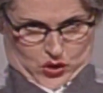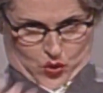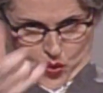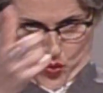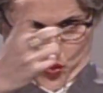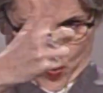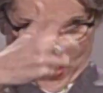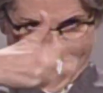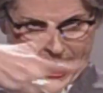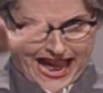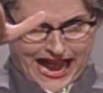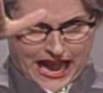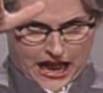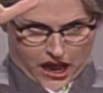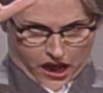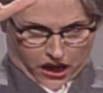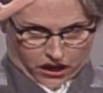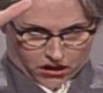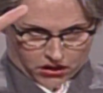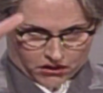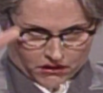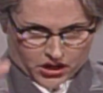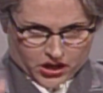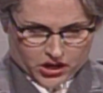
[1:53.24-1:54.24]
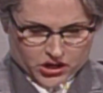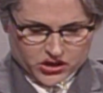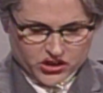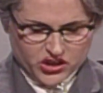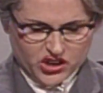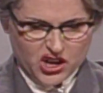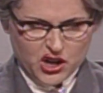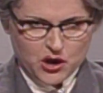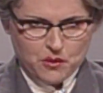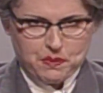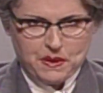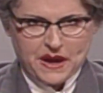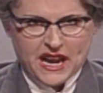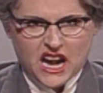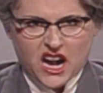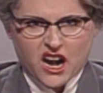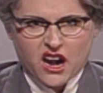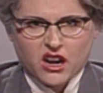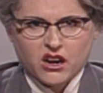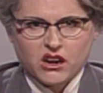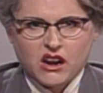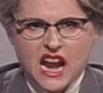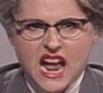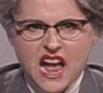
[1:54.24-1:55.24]
well, new
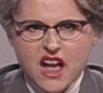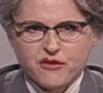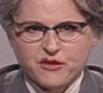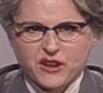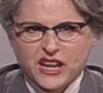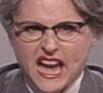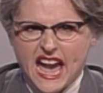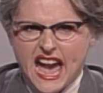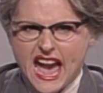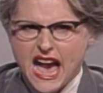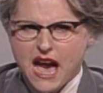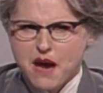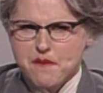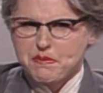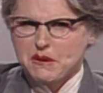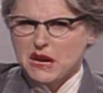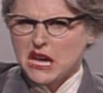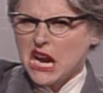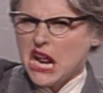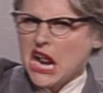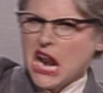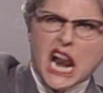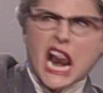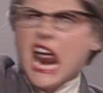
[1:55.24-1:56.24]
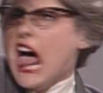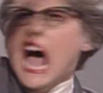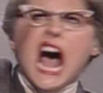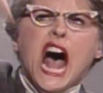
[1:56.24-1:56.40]
paragraph, capital